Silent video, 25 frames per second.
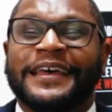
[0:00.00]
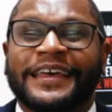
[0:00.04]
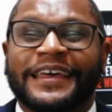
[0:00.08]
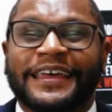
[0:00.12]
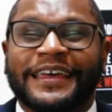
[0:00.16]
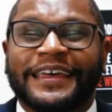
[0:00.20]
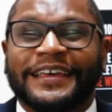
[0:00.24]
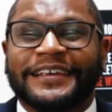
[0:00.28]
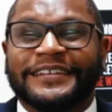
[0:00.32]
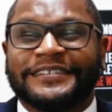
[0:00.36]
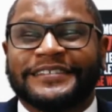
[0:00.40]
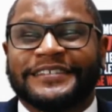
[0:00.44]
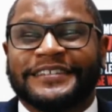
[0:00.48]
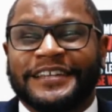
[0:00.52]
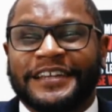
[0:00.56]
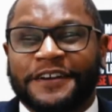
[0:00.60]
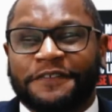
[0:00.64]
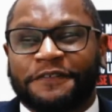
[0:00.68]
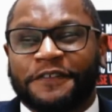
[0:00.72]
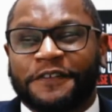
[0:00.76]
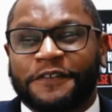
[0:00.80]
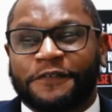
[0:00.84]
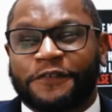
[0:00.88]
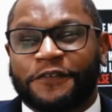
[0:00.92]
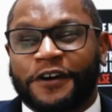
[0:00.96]
is
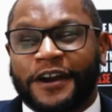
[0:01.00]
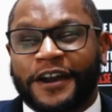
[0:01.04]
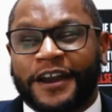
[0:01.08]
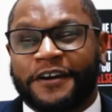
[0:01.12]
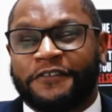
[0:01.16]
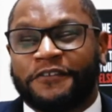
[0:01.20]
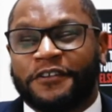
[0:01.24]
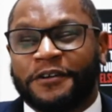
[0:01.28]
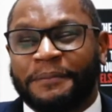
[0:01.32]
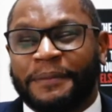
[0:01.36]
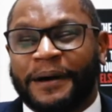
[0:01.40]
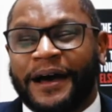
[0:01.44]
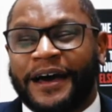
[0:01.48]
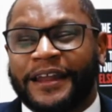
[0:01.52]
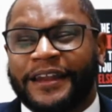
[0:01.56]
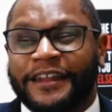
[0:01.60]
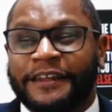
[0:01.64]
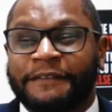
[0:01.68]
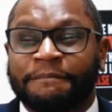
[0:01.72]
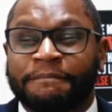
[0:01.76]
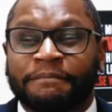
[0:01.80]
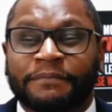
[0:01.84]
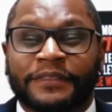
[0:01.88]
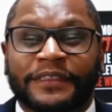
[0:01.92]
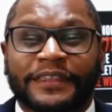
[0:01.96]
different for everybody.
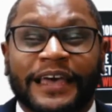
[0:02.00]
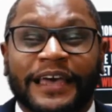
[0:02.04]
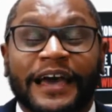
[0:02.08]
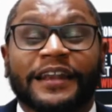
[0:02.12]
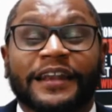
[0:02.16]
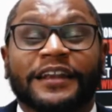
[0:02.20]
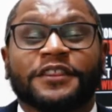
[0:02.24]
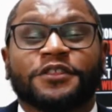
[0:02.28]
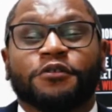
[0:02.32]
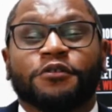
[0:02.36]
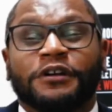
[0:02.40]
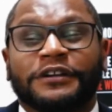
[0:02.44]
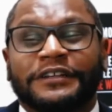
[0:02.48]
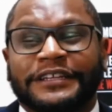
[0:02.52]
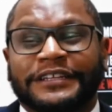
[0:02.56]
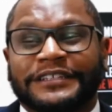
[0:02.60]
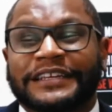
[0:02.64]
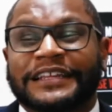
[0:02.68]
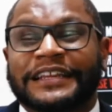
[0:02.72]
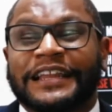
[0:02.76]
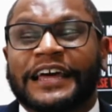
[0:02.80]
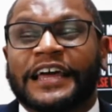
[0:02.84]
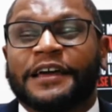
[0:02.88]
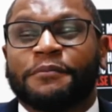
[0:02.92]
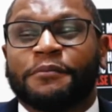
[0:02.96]
Got to throw the
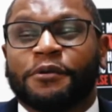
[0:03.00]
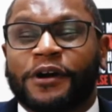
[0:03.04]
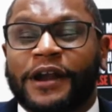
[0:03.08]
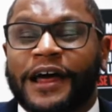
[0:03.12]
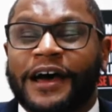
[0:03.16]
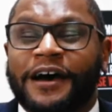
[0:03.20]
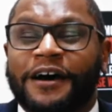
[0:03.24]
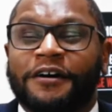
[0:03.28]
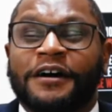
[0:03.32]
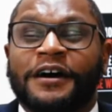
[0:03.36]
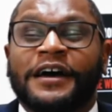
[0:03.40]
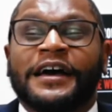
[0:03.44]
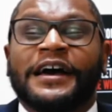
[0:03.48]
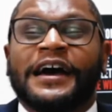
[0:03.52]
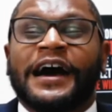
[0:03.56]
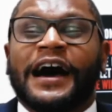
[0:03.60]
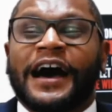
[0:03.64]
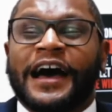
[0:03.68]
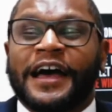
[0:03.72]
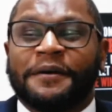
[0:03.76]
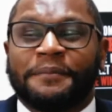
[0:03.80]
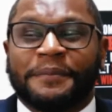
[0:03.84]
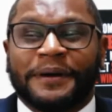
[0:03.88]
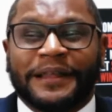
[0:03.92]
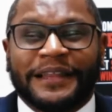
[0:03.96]
disclaimer out.
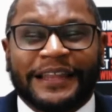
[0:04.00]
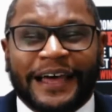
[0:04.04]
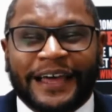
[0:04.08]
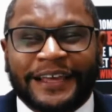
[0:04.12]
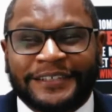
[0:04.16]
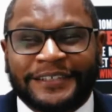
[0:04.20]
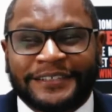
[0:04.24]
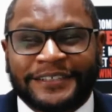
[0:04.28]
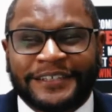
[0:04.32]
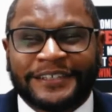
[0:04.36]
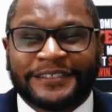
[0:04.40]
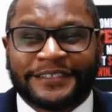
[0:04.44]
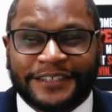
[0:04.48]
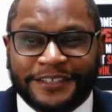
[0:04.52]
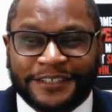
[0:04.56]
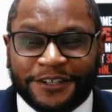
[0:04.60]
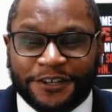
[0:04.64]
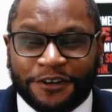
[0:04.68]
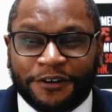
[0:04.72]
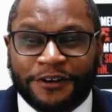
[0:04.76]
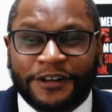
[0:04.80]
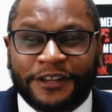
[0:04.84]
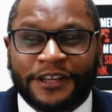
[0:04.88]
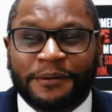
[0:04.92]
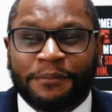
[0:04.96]
I'm a licensed
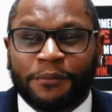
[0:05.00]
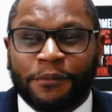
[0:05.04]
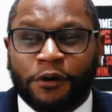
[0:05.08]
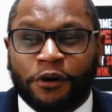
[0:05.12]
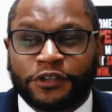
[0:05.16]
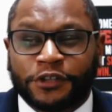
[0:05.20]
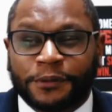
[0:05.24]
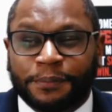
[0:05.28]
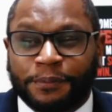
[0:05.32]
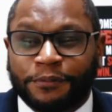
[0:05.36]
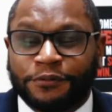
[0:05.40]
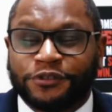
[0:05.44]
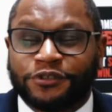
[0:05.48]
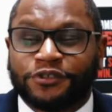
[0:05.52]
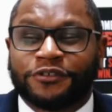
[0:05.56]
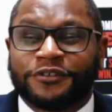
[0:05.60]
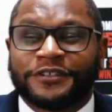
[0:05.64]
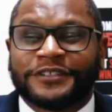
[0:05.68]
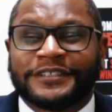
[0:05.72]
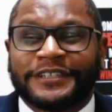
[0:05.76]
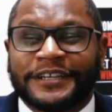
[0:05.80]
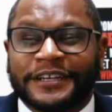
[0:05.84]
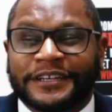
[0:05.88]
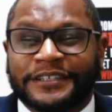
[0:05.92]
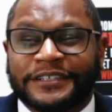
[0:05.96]
attorney in multiple
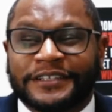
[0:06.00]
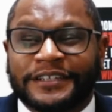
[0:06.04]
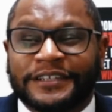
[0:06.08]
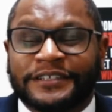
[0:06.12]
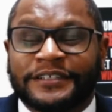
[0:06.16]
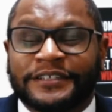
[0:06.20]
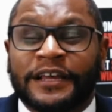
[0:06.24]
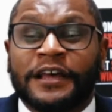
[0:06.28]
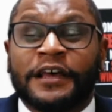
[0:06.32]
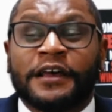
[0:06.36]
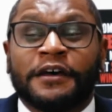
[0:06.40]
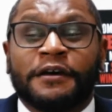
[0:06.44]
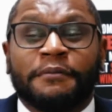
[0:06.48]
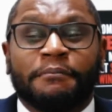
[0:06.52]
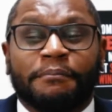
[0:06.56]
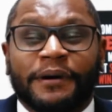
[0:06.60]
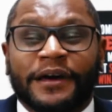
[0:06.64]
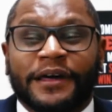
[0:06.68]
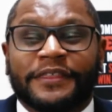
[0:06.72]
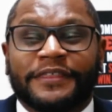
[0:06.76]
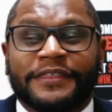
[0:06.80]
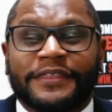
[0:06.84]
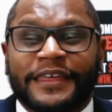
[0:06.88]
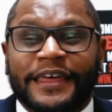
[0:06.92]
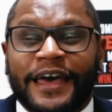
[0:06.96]
jurisdictions,
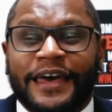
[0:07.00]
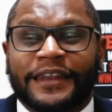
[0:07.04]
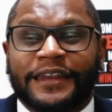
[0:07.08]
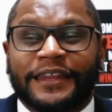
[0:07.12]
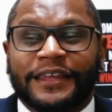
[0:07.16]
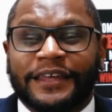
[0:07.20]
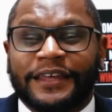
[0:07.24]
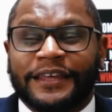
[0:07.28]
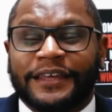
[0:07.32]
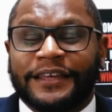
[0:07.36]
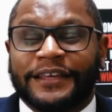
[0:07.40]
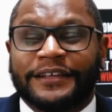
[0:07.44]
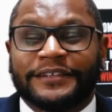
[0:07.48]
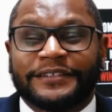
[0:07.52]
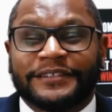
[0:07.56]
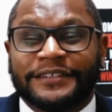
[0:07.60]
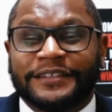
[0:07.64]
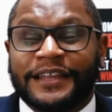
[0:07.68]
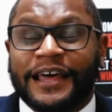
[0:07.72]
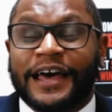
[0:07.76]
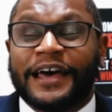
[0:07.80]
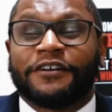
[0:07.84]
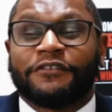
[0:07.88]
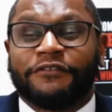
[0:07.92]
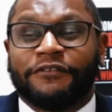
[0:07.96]
but that is
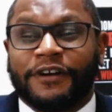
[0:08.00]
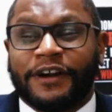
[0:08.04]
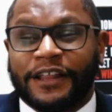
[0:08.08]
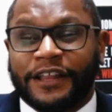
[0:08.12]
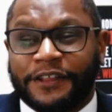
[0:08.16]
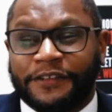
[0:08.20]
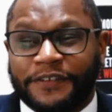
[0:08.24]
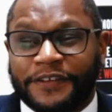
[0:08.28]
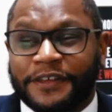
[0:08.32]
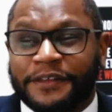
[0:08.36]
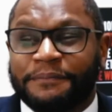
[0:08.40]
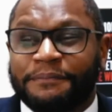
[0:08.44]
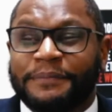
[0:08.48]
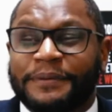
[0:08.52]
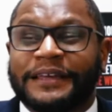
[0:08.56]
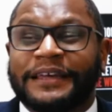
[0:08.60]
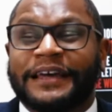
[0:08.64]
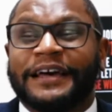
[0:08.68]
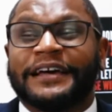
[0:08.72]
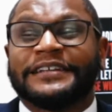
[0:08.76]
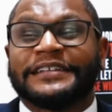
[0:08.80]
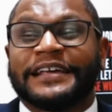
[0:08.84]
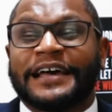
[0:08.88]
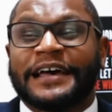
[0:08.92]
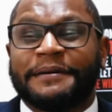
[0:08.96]
not relevant
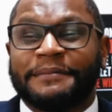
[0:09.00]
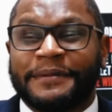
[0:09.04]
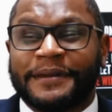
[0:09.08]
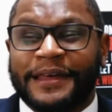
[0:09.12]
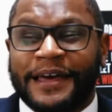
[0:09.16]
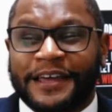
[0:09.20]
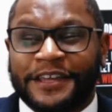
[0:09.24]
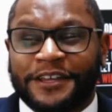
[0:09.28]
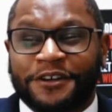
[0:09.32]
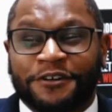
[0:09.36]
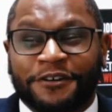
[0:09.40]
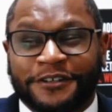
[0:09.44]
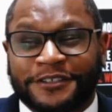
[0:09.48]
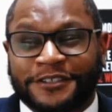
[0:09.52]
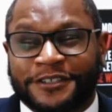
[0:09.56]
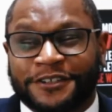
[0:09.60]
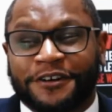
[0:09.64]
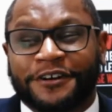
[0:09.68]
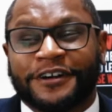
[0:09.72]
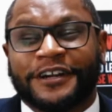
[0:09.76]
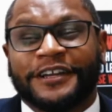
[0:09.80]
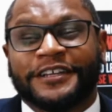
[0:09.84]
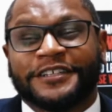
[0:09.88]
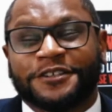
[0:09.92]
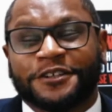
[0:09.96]
because I'm not your
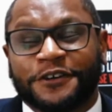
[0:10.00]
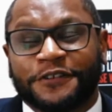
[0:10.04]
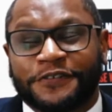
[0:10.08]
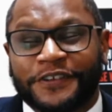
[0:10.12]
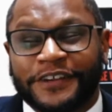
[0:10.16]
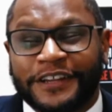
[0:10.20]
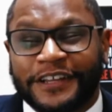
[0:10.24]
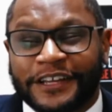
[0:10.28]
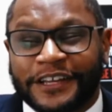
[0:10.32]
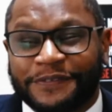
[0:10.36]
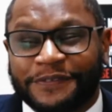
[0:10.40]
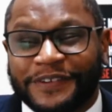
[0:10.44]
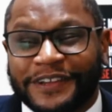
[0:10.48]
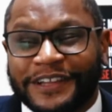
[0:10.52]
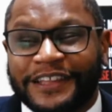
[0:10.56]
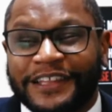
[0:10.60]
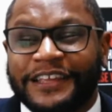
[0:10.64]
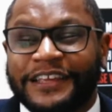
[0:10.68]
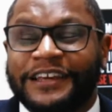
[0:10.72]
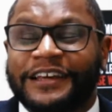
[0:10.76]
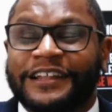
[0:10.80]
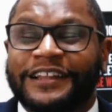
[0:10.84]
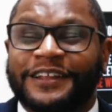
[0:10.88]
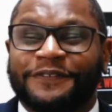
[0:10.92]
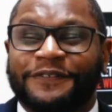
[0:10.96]
attorney. So if you're looking for
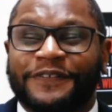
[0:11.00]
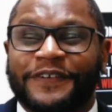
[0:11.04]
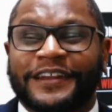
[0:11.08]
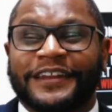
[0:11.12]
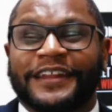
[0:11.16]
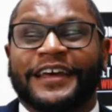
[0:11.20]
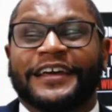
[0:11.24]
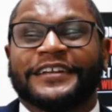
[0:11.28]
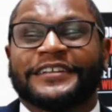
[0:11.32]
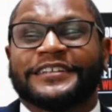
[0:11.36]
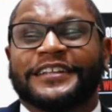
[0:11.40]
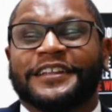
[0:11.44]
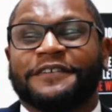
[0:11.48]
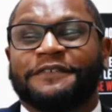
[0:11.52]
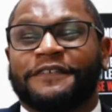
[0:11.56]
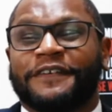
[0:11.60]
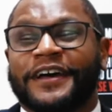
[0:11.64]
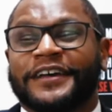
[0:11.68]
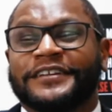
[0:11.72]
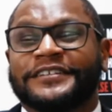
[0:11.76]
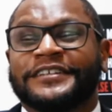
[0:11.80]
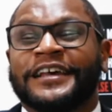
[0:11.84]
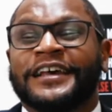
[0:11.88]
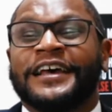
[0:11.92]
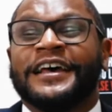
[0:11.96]
legal or financial
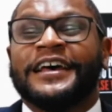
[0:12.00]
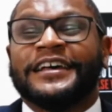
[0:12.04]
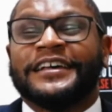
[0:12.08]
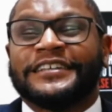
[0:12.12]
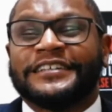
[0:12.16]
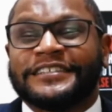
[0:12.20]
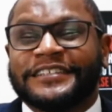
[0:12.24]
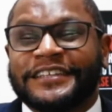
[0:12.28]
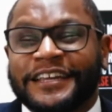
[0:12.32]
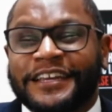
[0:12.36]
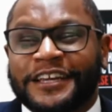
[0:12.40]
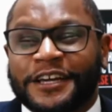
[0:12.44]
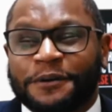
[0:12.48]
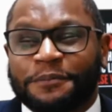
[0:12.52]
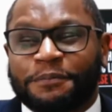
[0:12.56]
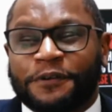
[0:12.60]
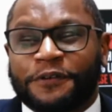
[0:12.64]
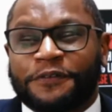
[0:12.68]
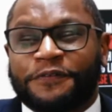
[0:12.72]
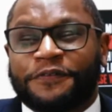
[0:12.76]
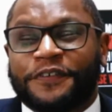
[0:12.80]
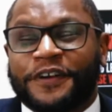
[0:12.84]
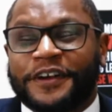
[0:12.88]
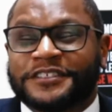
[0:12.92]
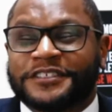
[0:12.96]
advice, seek a
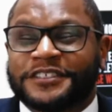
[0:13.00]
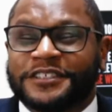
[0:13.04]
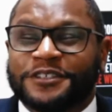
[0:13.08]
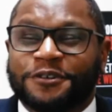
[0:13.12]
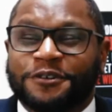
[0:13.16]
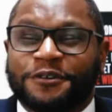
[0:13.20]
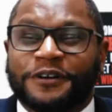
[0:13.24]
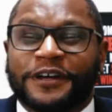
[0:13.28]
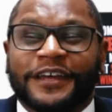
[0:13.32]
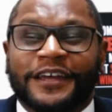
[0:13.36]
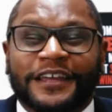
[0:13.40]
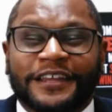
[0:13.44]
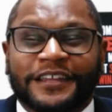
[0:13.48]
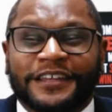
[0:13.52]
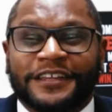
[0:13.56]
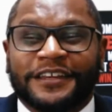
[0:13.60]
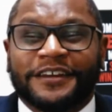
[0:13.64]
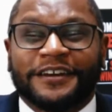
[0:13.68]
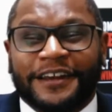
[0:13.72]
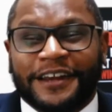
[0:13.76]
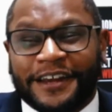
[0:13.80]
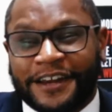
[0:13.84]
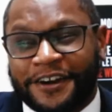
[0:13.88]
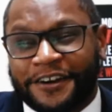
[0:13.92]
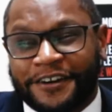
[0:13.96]
professional in your
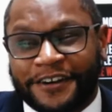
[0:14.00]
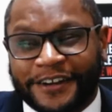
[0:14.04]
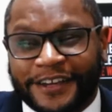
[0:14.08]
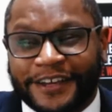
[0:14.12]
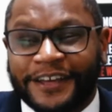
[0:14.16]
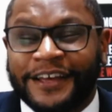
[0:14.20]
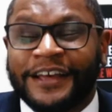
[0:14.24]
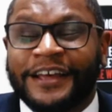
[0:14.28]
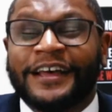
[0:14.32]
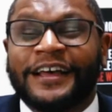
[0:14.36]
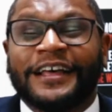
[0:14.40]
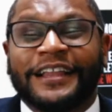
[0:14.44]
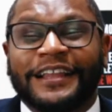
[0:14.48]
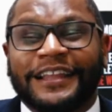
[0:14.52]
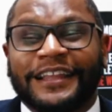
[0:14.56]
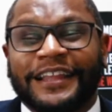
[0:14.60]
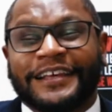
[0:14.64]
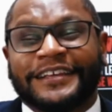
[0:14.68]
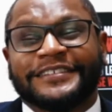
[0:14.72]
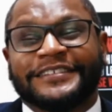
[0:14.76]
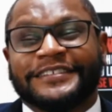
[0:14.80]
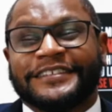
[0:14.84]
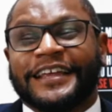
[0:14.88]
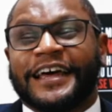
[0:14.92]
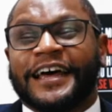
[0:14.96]
area. Let's
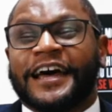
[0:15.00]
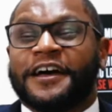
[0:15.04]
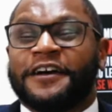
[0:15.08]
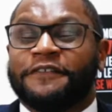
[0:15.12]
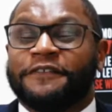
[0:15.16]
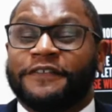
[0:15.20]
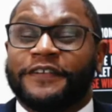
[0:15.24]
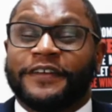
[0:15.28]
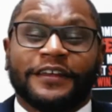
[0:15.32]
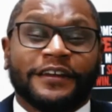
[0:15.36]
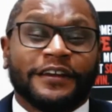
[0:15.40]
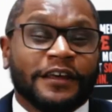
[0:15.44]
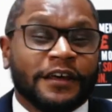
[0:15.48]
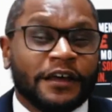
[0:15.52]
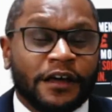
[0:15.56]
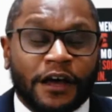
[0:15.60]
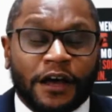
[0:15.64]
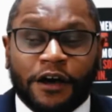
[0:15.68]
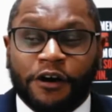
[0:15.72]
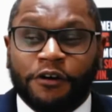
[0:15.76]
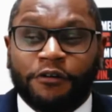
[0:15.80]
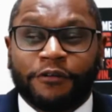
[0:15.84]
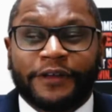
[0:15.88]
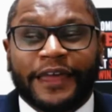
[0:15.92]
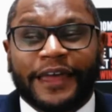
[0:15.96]
dive in.
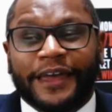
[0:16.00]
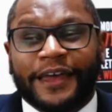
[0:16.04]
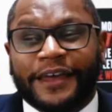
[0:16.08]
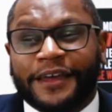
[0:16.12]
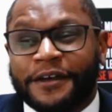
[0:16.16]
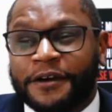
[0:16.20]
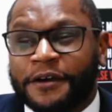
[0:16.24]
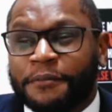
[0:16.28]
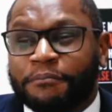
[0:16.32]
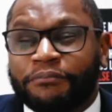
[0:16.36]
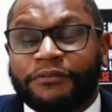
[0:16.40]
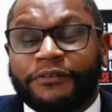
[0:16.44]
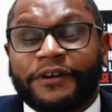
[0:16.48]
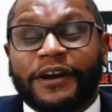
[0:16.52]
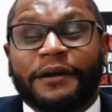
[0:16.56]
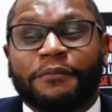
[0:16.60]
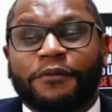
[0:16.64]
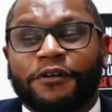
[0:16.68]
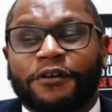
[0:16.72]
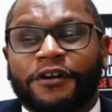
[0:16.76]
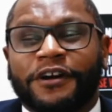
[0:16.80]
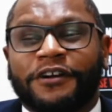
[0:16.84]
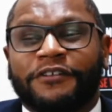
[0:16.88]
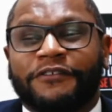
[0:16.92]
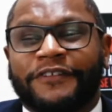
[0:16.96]
Okay,
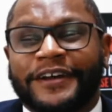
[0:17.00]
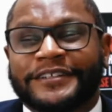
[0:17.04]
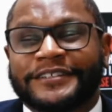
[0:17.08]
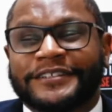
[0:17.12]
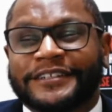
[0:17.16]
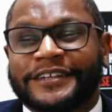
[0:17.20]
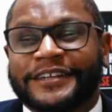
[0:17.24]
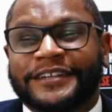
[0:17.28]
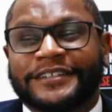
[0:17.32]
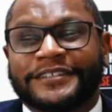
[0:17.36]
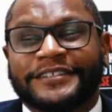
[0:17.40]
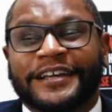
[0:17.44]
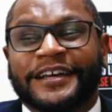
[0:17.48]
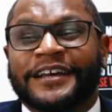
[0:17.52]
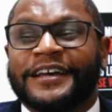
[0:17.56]
primary residence.